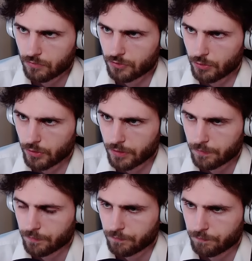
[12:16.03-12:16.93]
Dude.
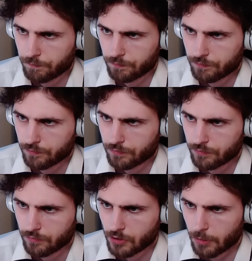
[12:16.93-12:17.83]

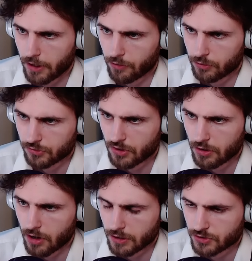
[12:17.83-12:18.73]
Double Iono's
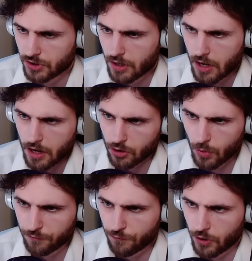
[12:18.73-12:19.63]
nuts.
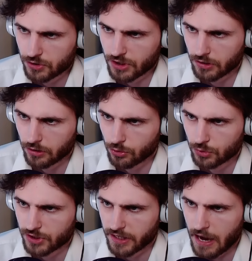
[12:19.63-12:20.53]
Going first and
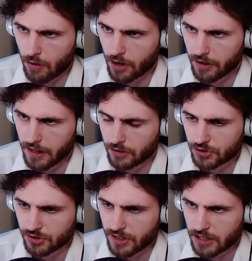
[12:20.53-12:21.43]
losing out on an
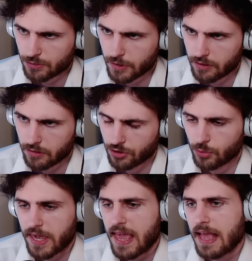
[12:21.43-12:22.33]
energy attachment. You
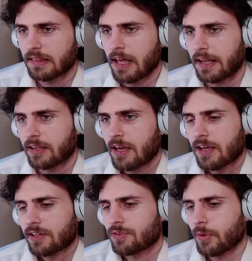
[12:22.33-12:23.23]
can't, like...
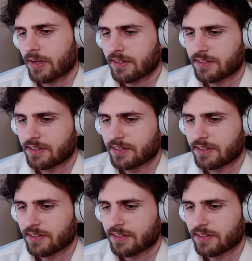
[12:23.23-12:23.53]
Dude.